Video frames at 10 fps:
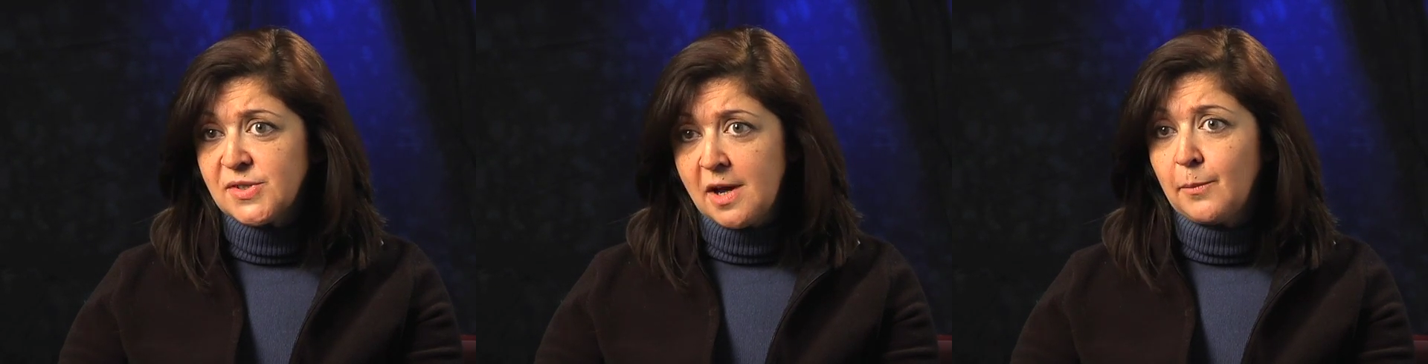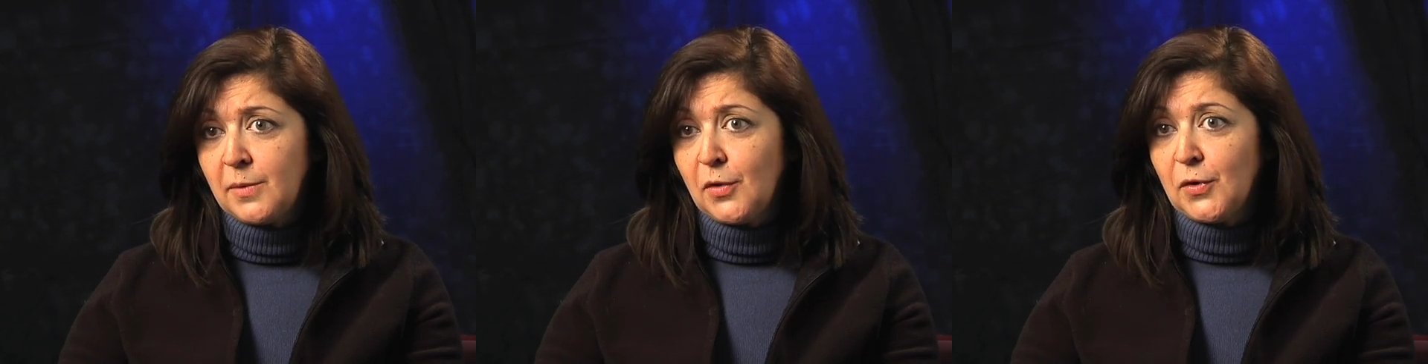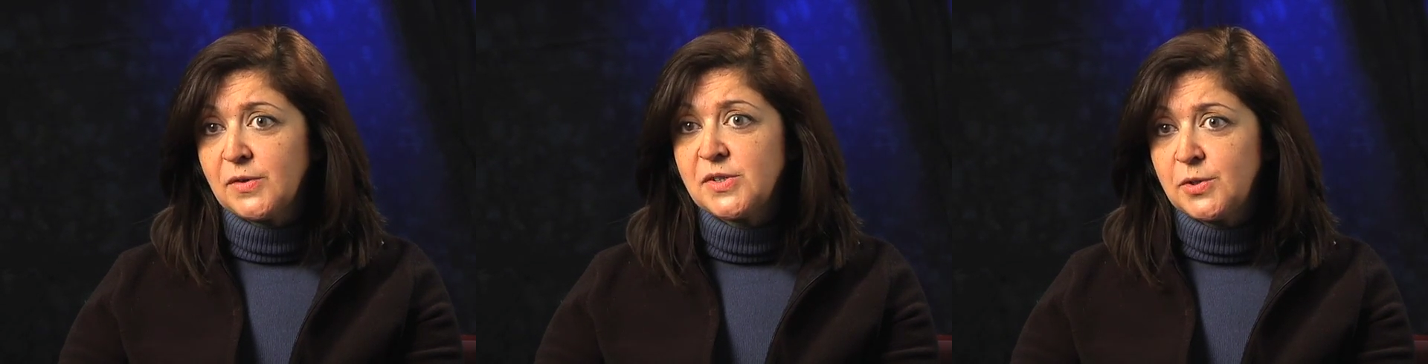Scott
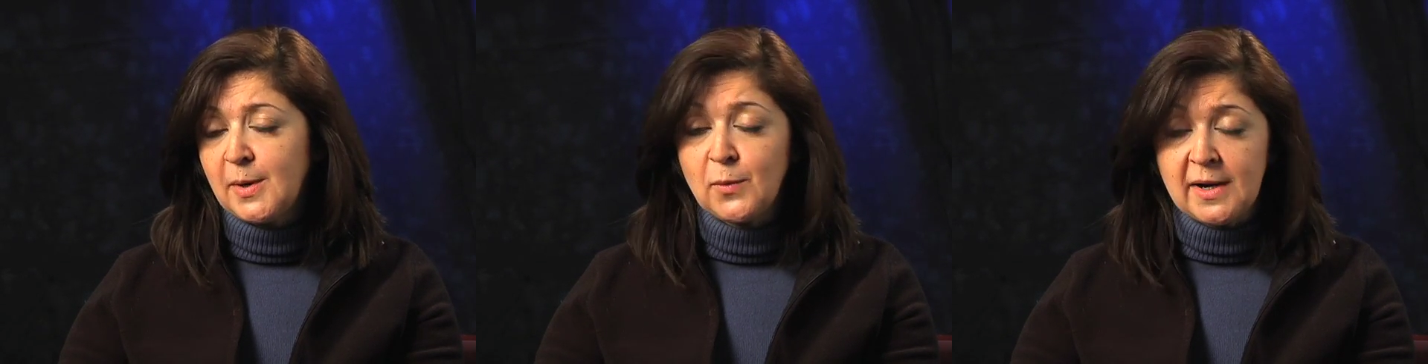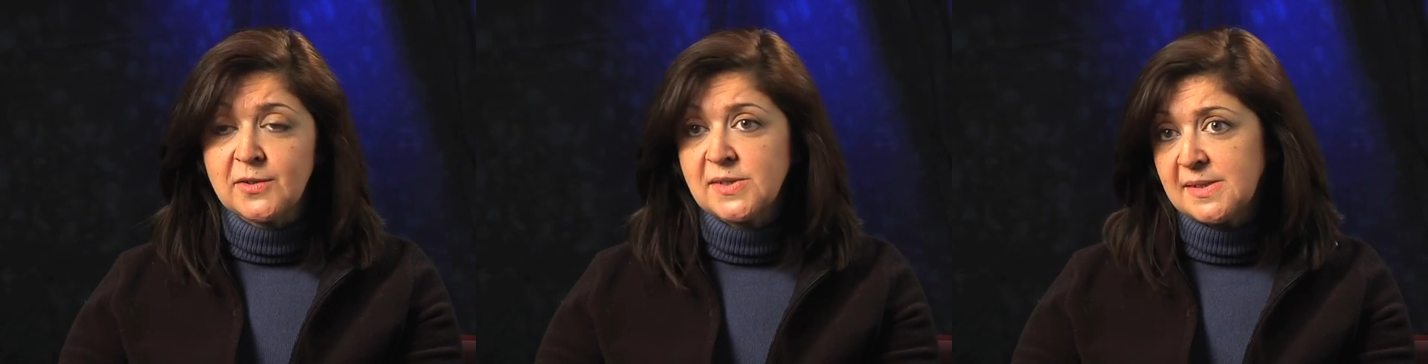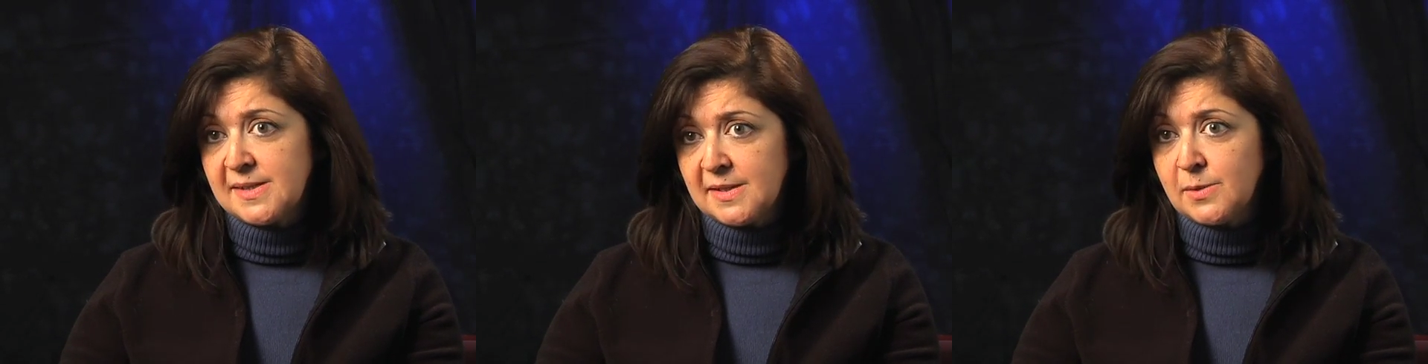Miller to do my radical
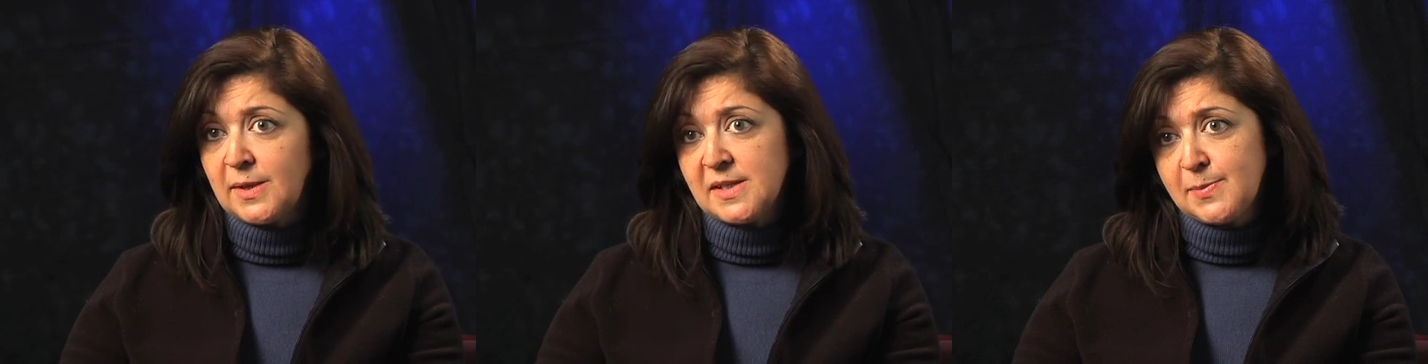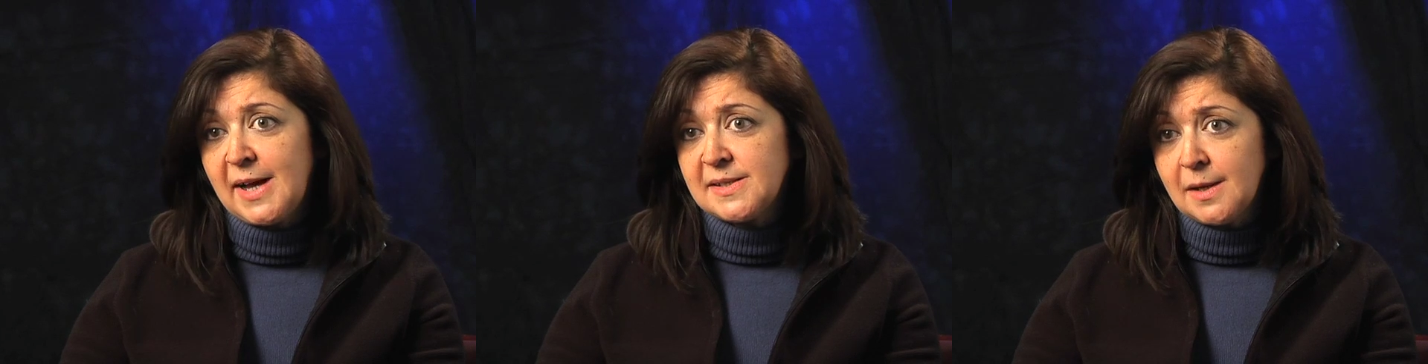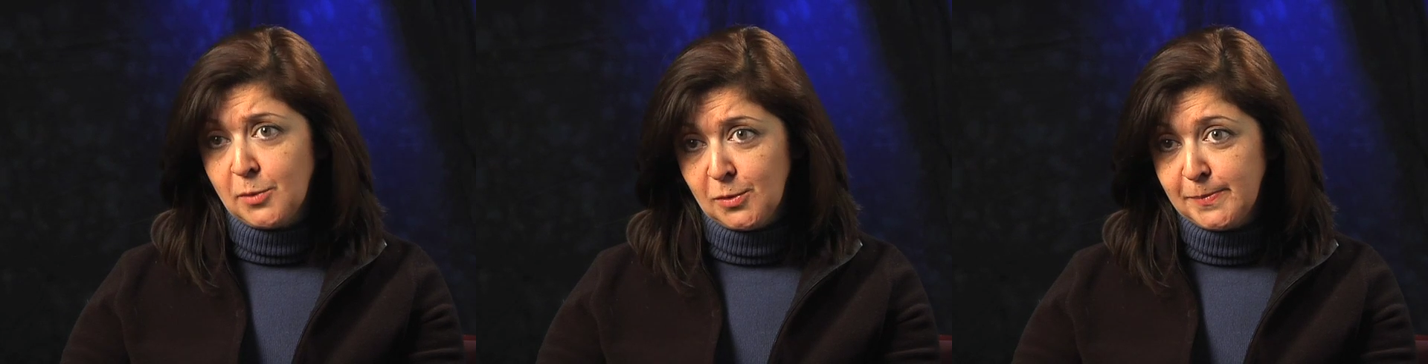cystectomy this past
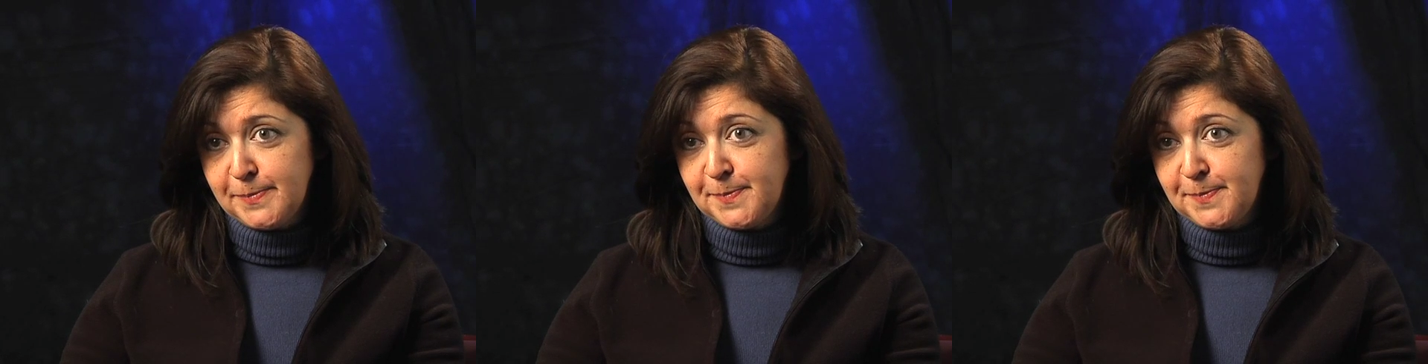summer.